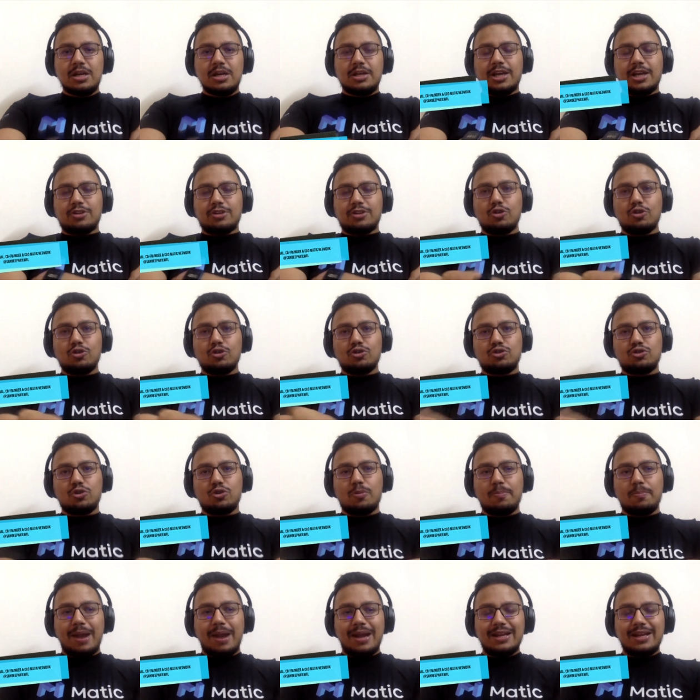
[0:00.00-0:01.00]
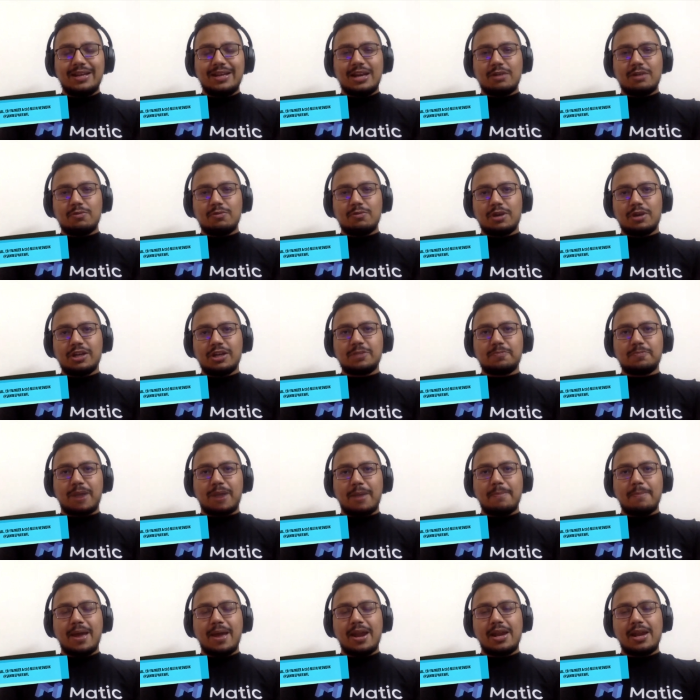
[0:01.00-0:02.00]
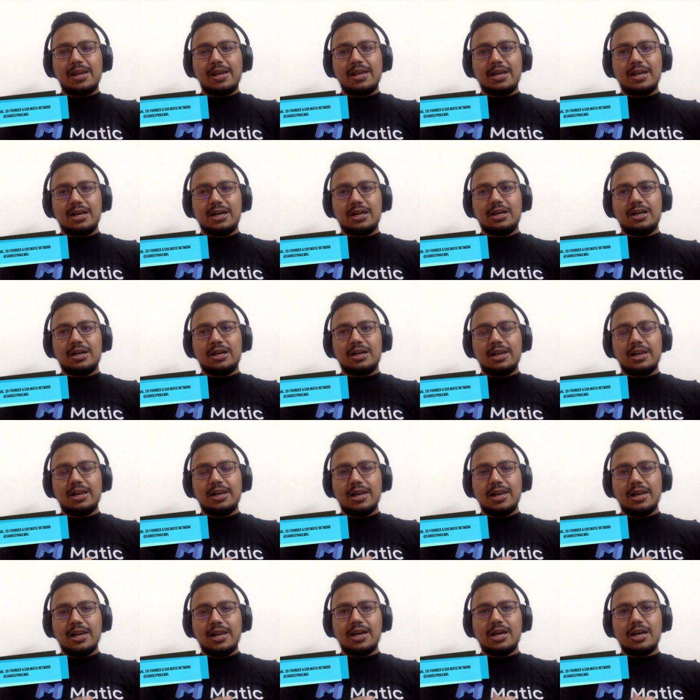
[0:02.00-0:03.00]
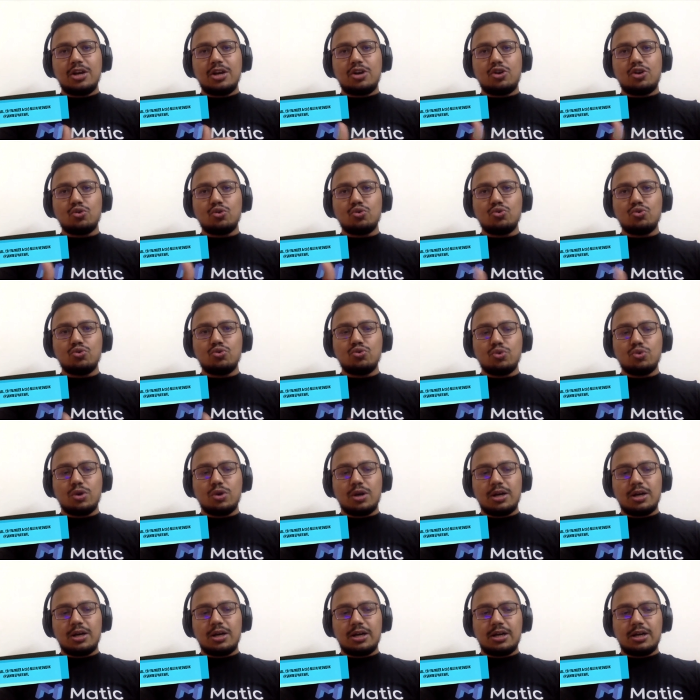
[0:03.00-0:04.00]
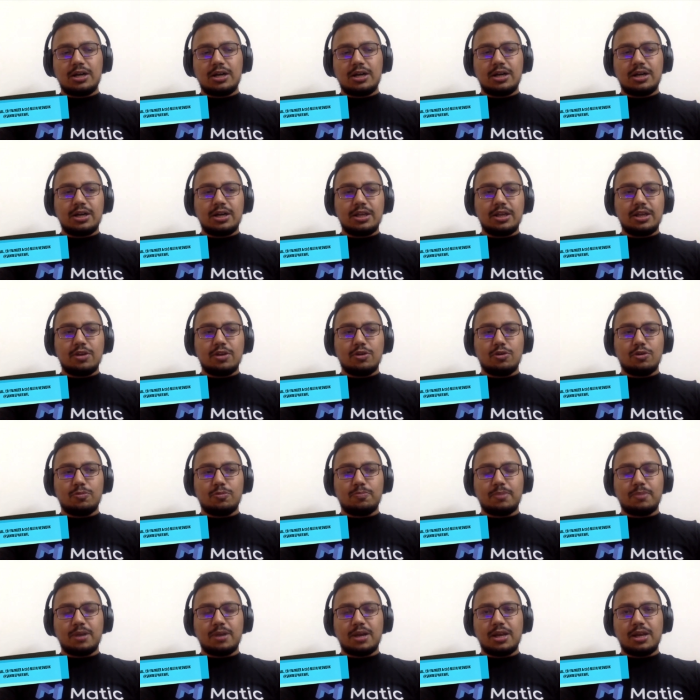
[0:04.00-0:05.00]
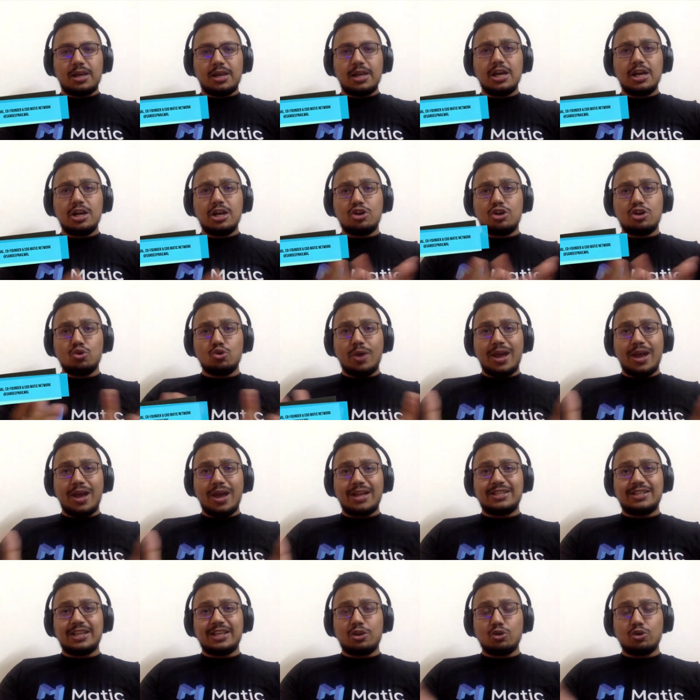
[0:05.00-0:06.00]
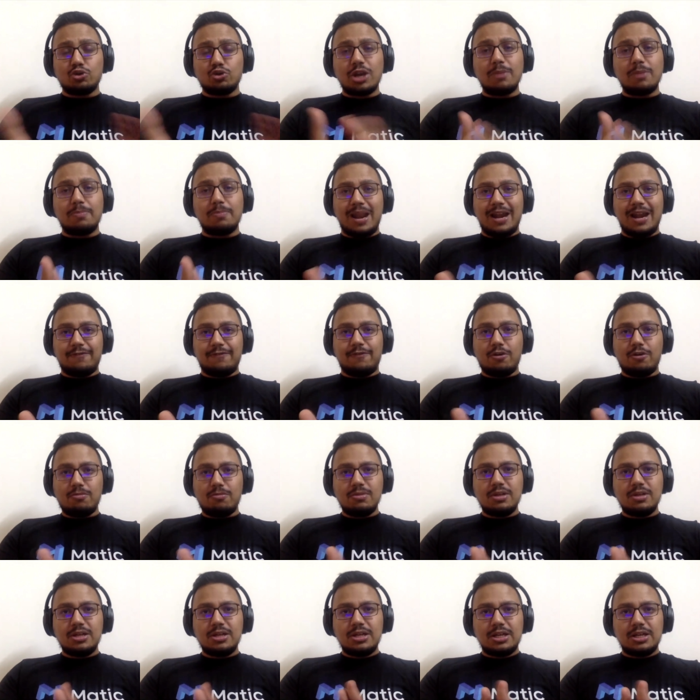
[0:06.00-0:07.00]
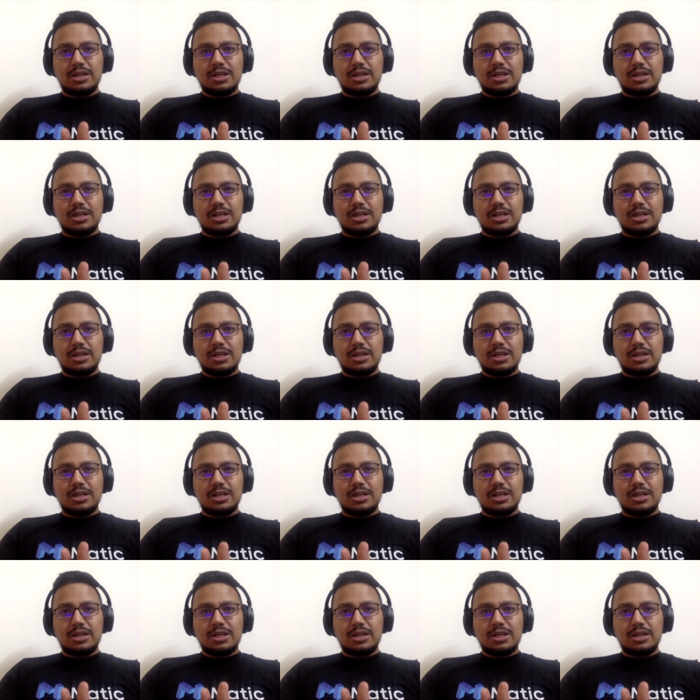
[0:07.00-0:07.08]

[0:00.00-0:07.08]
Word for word: Yeah. So so Matic Network is primarily a layer two, uh, you know, a layer two execution platform.